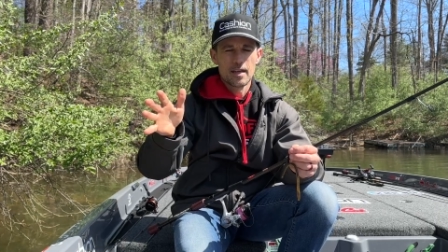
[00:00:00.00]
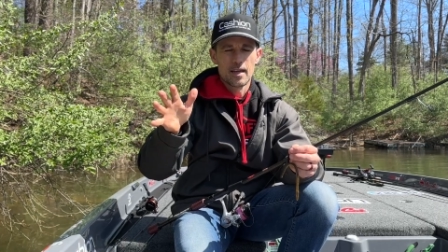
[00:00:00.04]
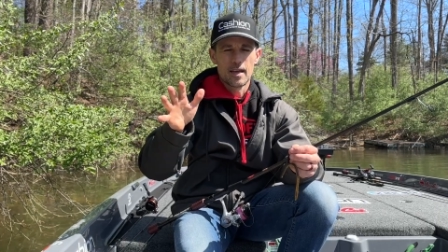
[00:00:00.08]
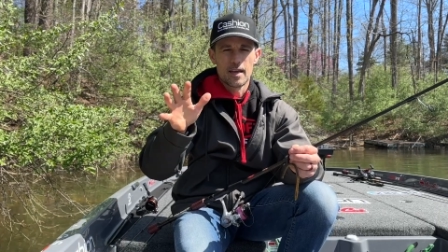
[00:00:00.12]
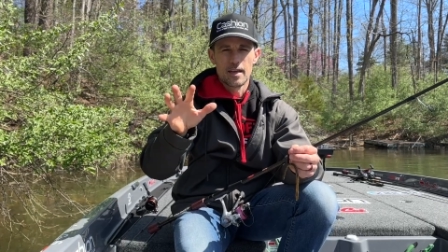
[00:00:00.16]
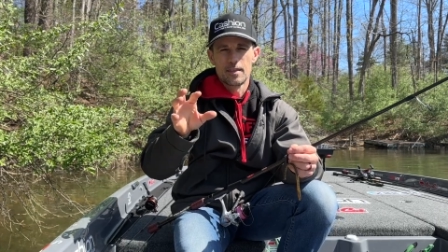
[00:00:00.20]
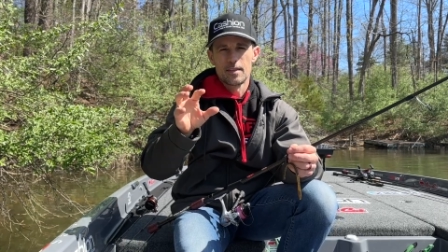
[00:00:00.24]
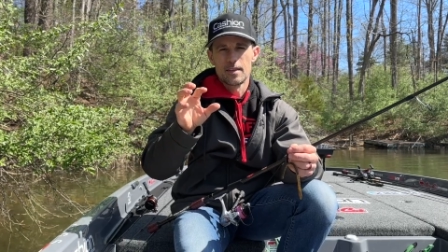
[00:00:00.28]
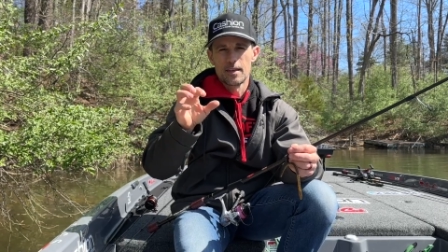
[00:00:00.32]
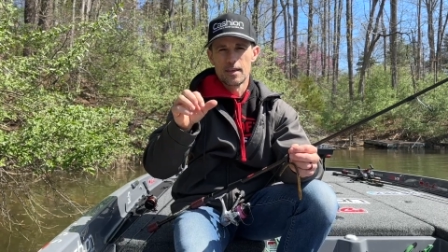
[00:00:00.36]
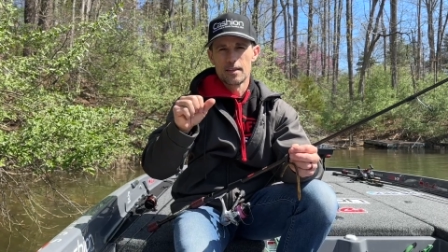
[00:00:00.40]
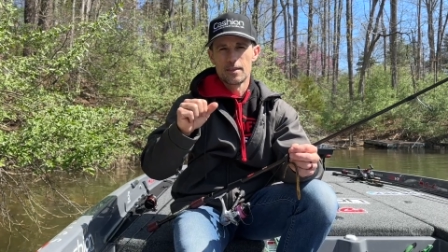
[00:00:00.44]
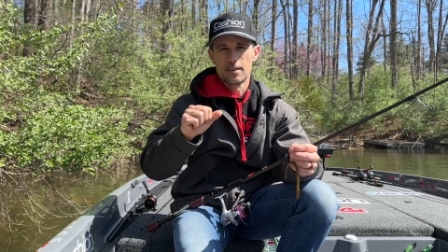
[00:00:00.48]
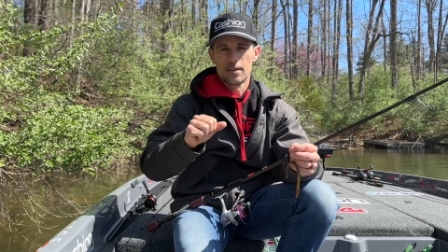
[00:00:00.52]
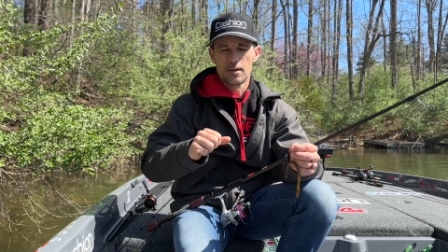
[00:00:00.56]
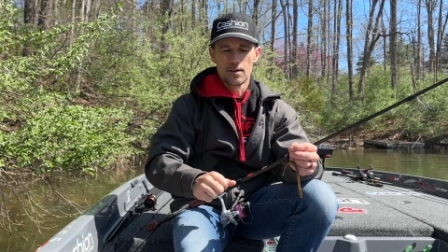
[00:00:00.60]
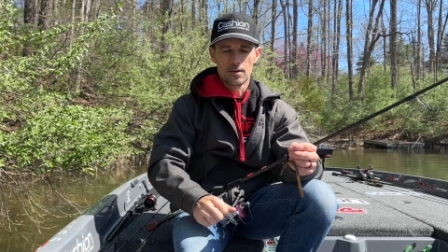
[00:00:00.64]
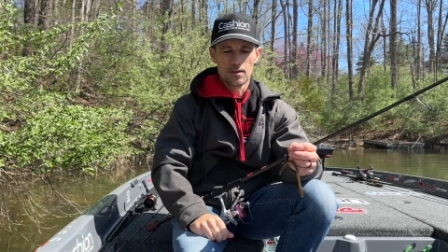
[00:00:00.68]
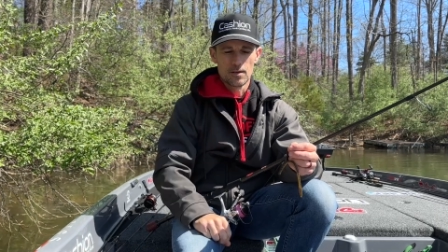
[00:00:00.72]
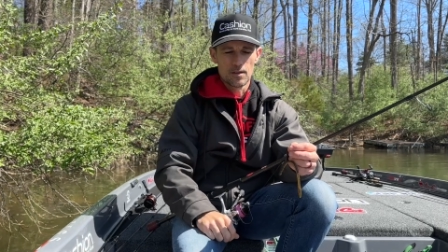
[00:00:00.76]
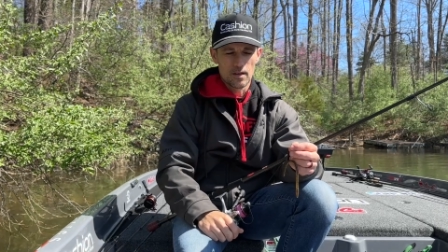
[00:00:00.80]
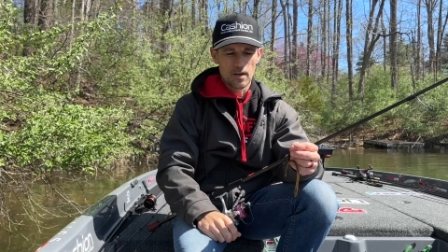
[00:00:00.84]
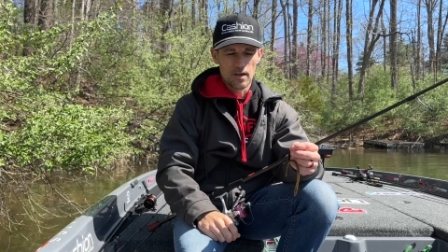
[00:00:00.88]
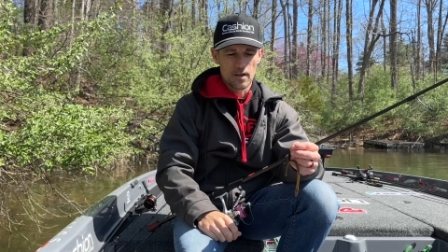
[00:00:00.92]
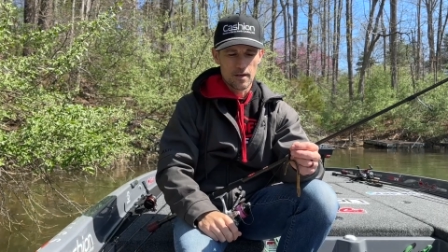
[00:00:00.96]
and then
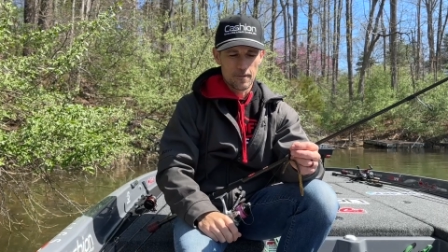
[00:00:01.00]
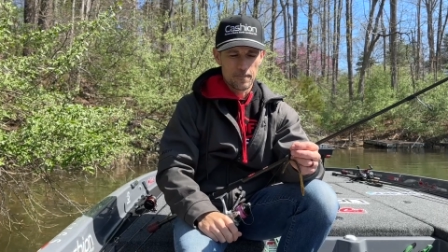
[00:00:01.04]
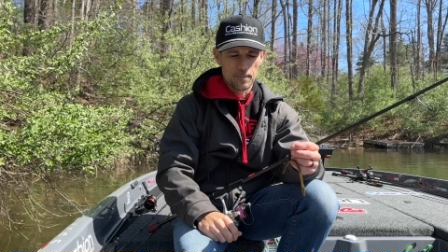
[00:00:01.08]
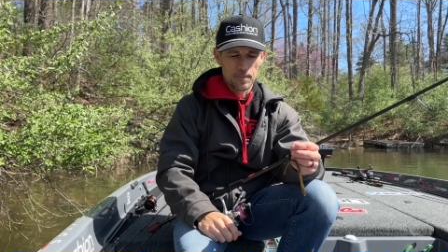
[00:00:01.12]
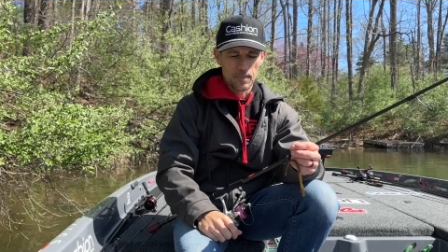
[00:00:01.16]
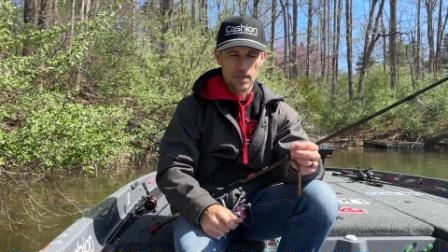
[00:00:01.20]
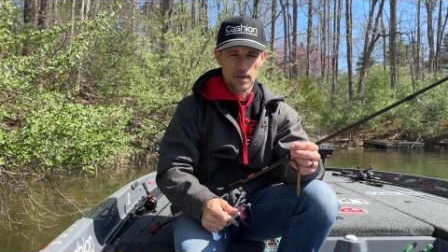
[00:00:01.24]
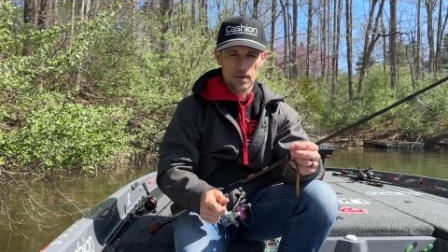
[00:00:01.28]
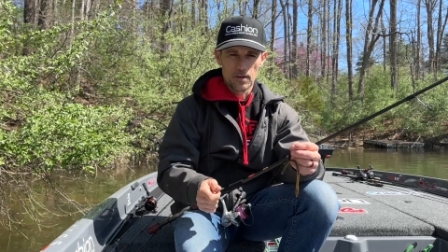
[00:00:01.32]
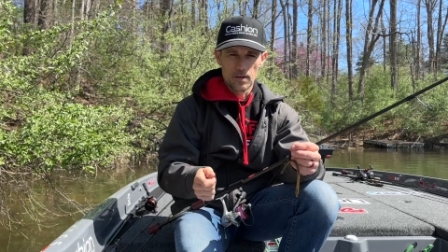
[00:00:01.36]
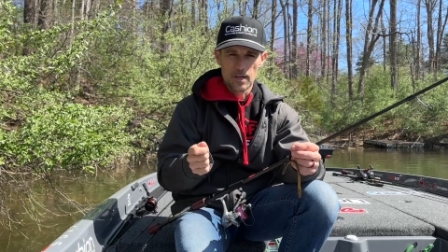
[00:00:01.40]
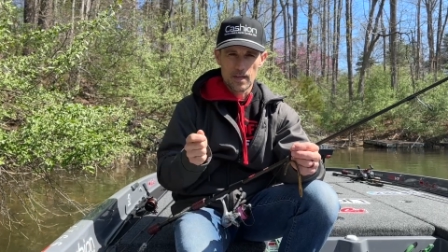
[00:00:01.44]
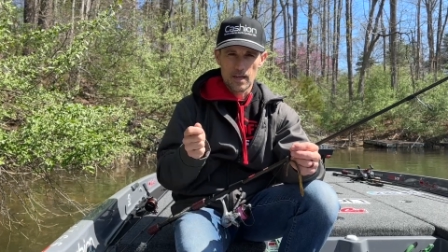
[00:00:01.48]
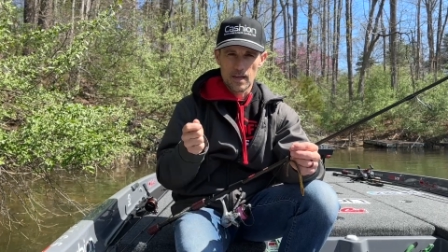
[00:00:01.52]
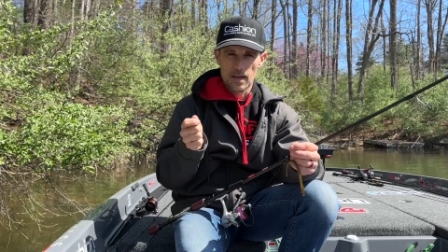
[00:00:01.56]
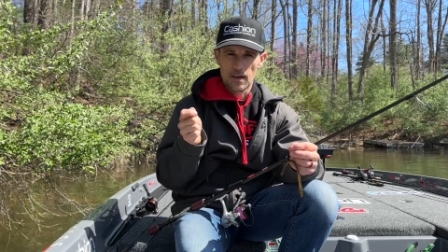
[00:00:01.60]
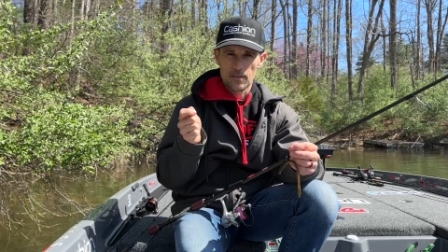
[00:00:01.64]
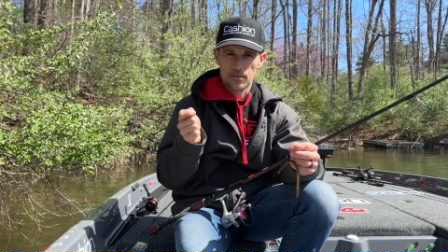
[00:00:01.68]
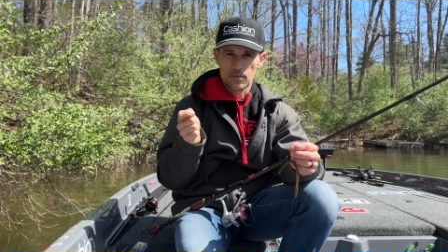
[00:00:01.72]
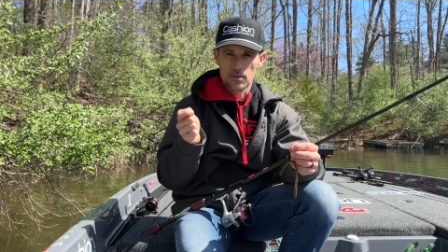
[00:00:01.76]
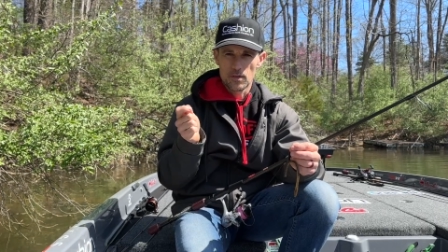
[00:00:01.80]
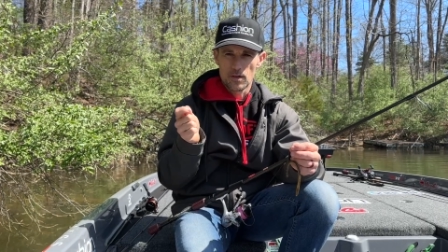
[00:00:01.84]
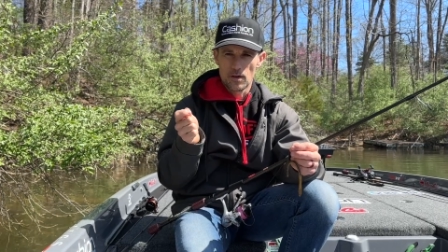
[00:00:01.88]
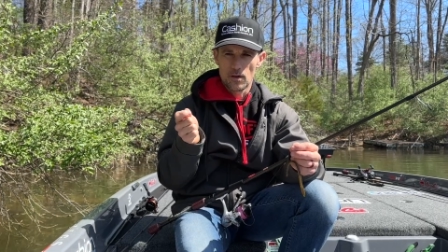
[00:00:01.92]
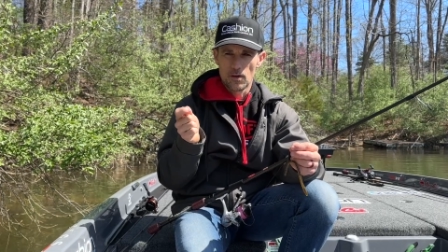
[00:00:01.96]
they'll get
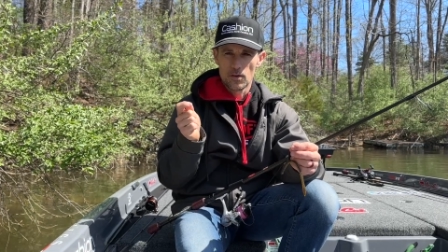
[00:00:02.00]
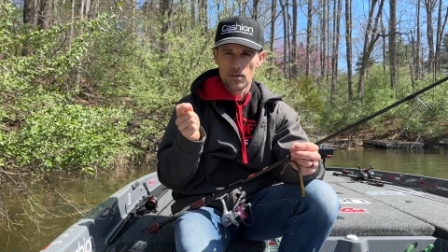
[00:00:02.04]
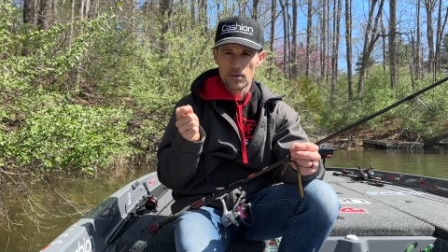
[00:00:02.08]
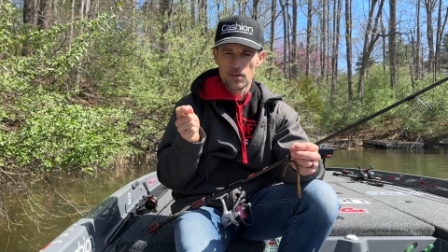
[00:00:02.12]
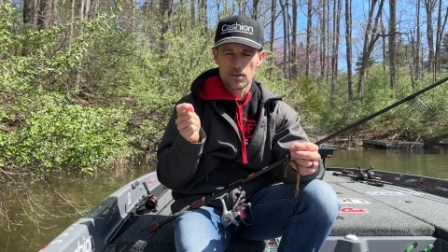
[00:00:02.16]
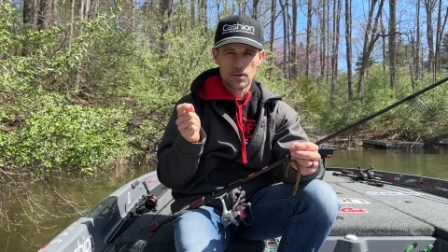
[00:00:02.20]
after it.